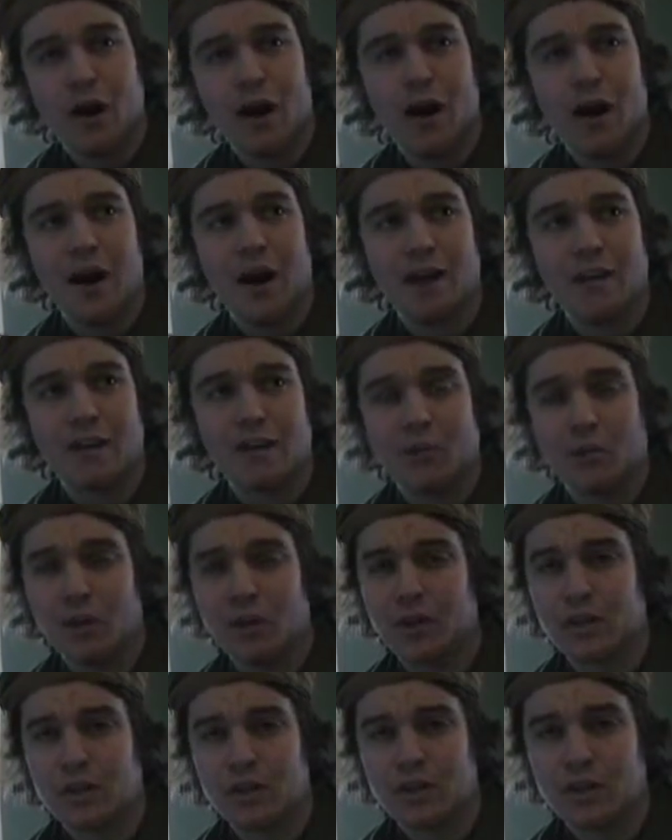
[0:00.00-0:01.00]
I think one
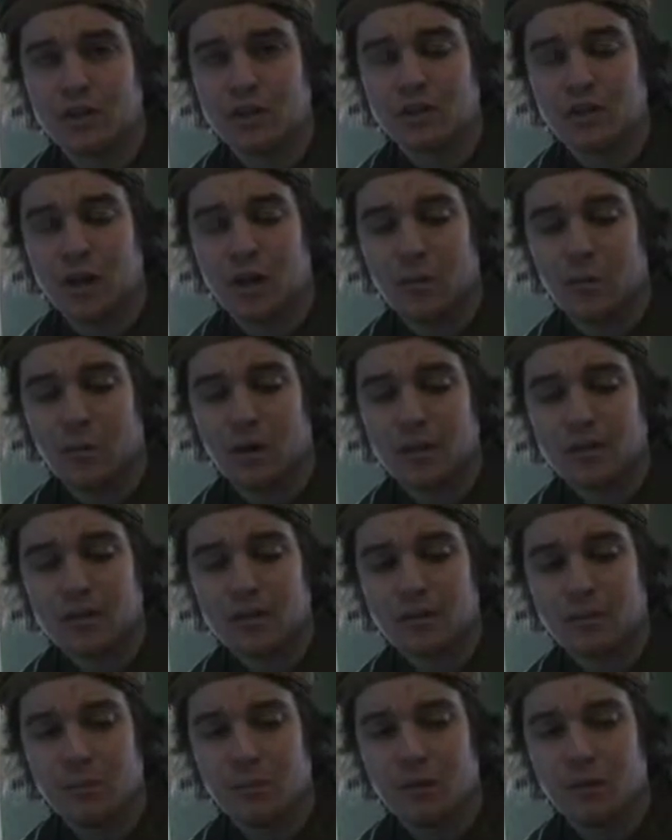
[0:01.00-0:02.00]
of the strong points
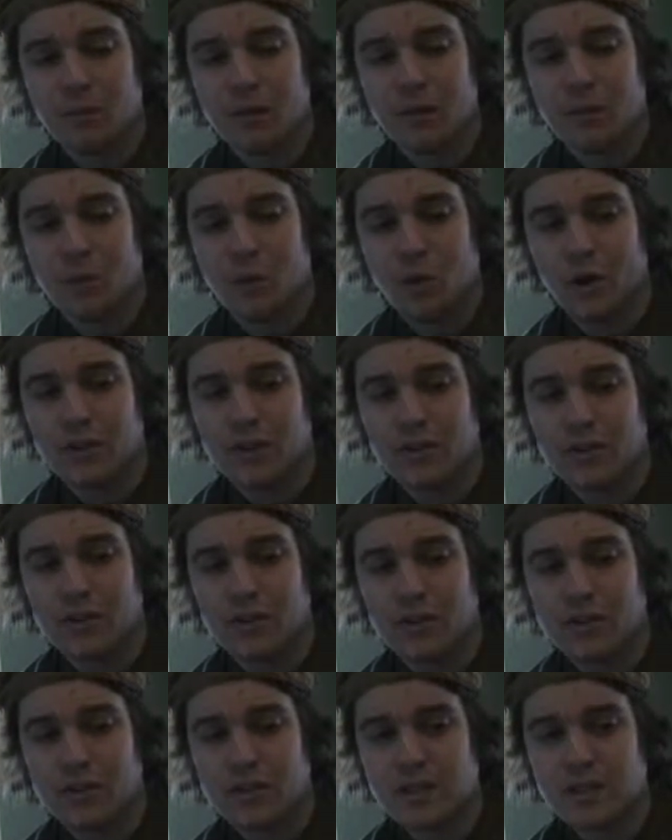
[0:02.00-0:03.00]
of the movie was
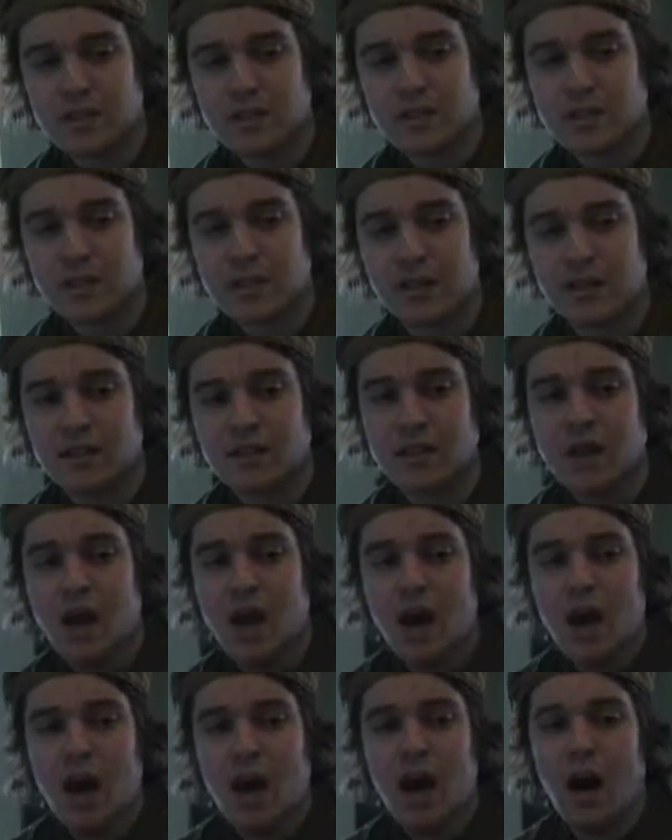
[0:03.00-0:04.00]
the sense that
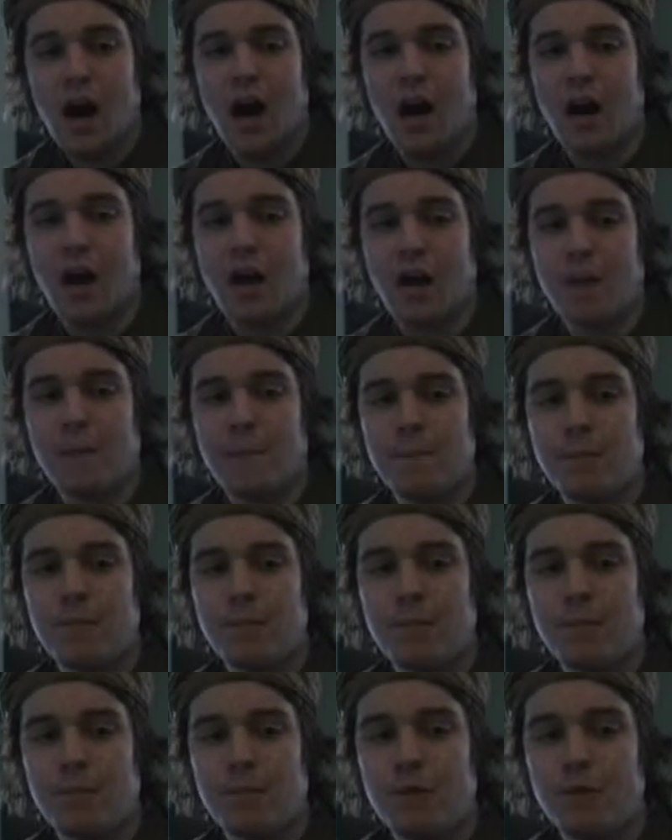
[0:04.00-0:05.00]

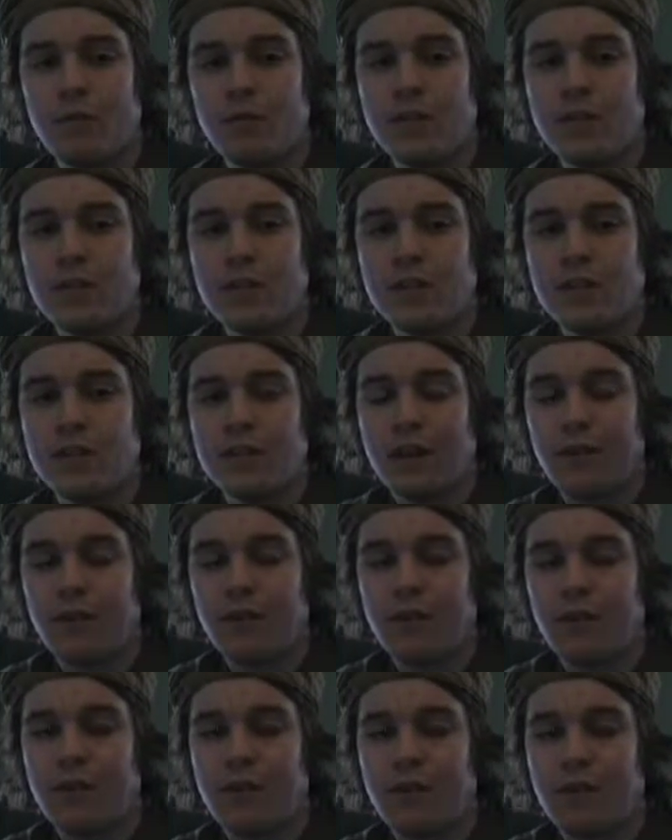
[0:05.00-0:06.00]
the movie
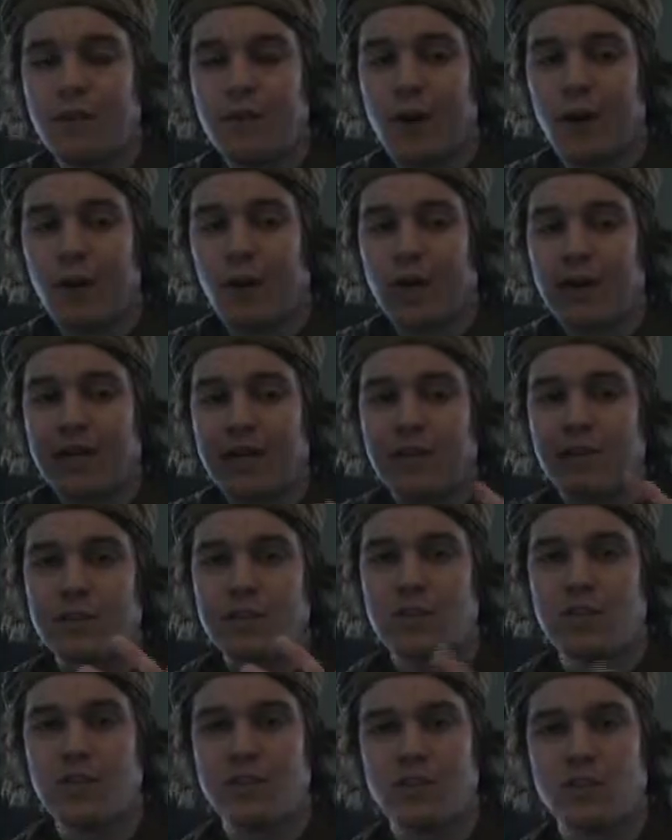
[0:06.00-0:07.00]
definitely felt like it was
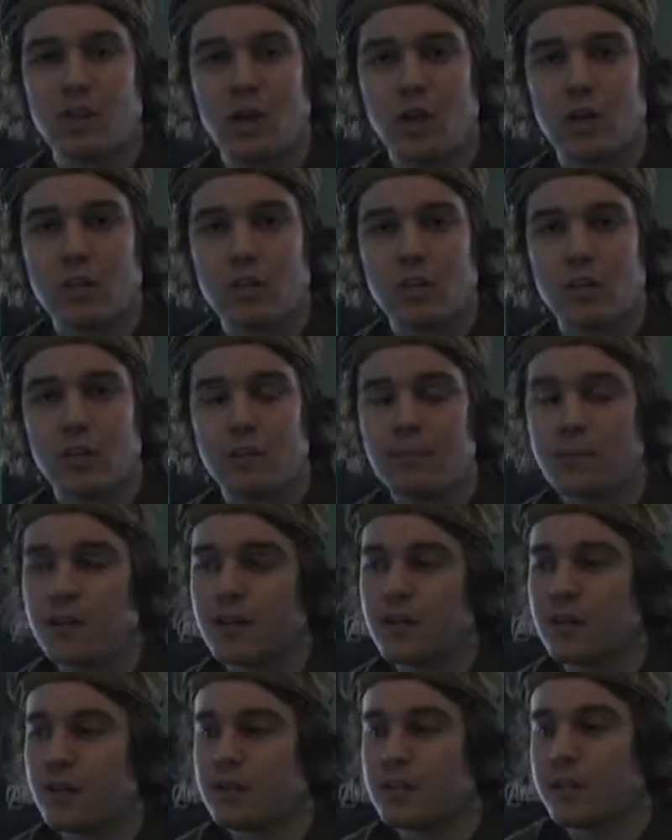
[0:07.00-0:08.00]
getting darker,
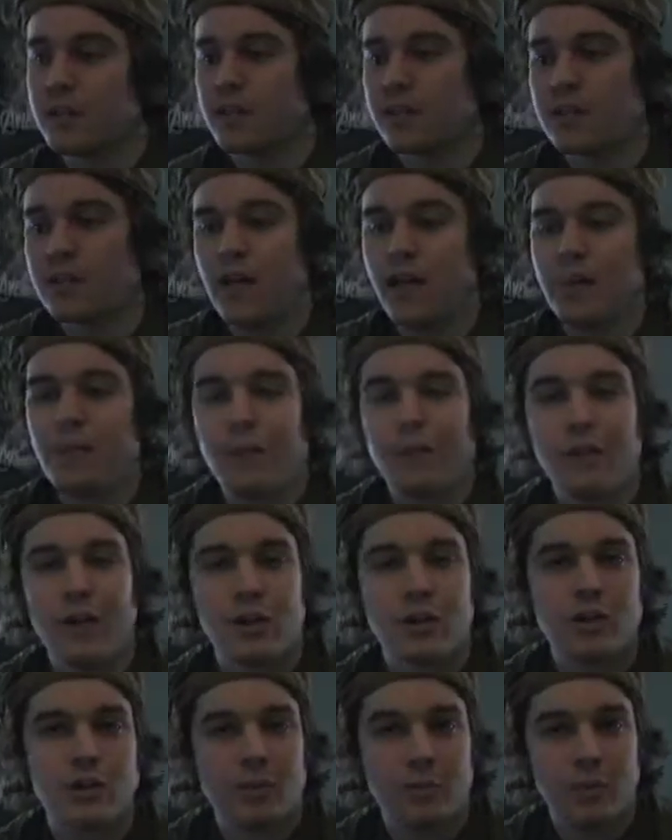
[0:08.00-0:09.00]
because at the time of
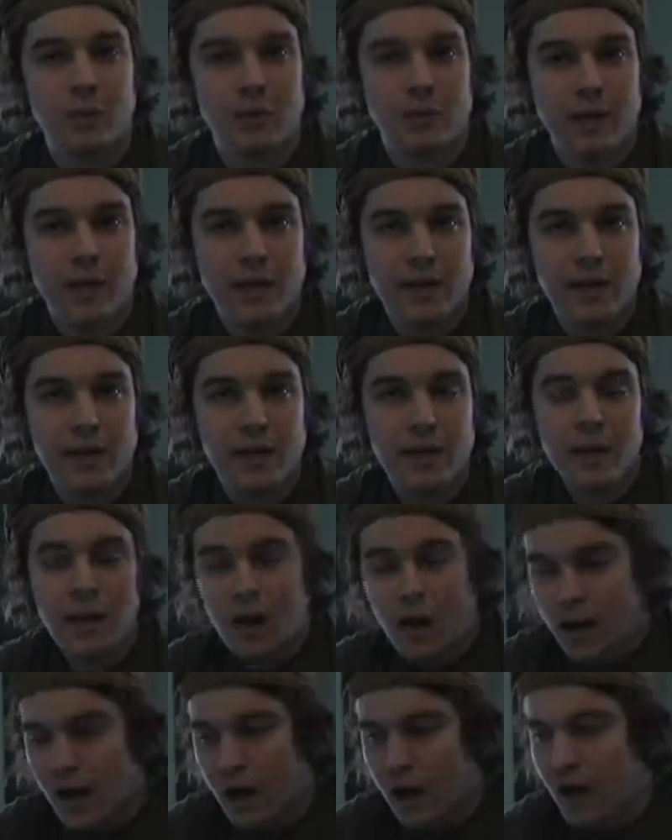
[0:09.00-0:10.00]
Fellowship of the Ring,
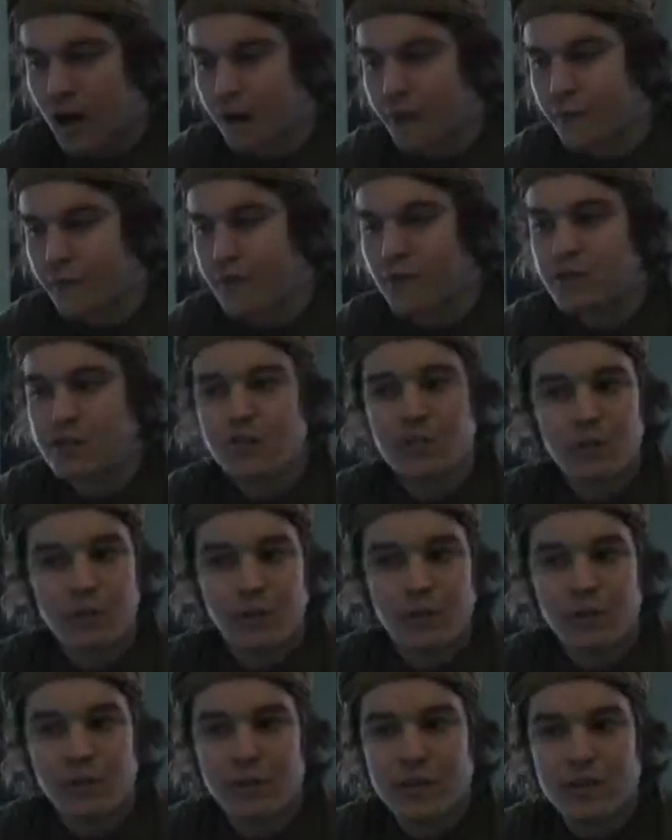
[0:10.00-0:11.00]
the first in
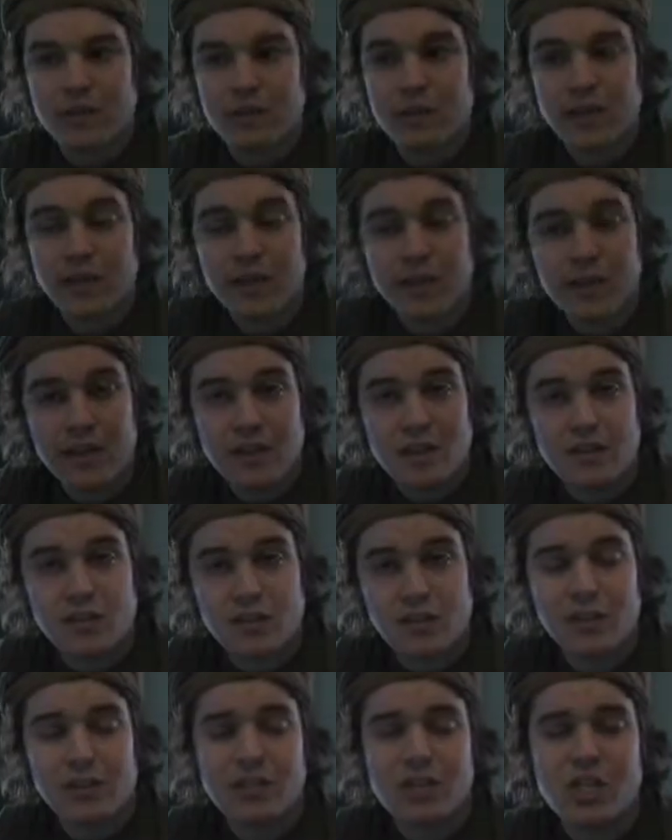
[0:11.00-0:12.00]
Lord of the Rings
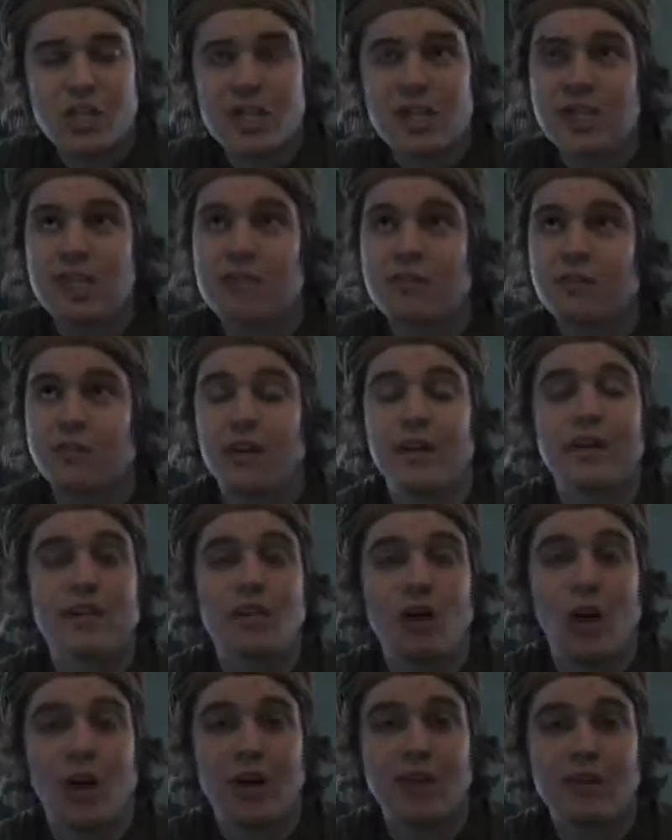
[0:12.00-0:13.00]
trilogy, it's very
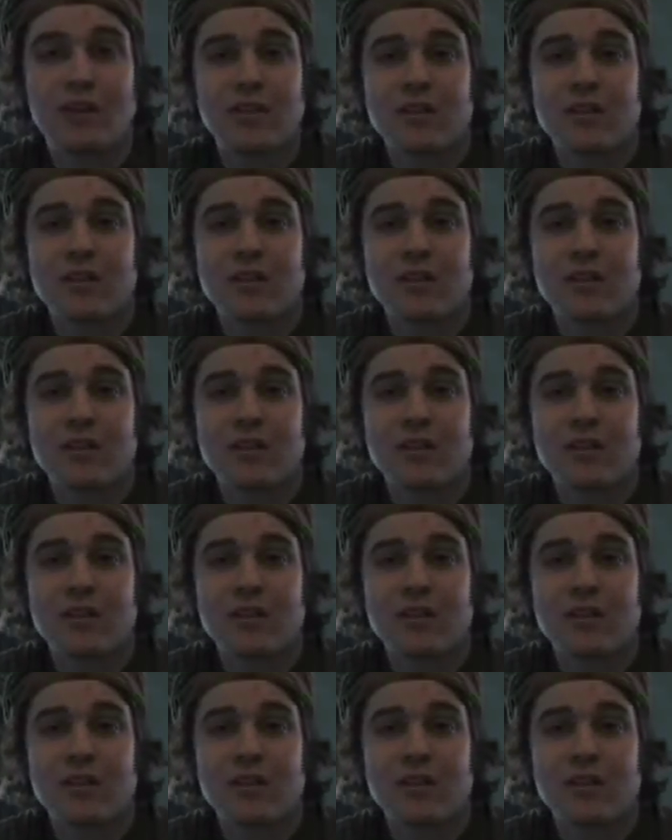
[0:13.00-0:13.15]
dark.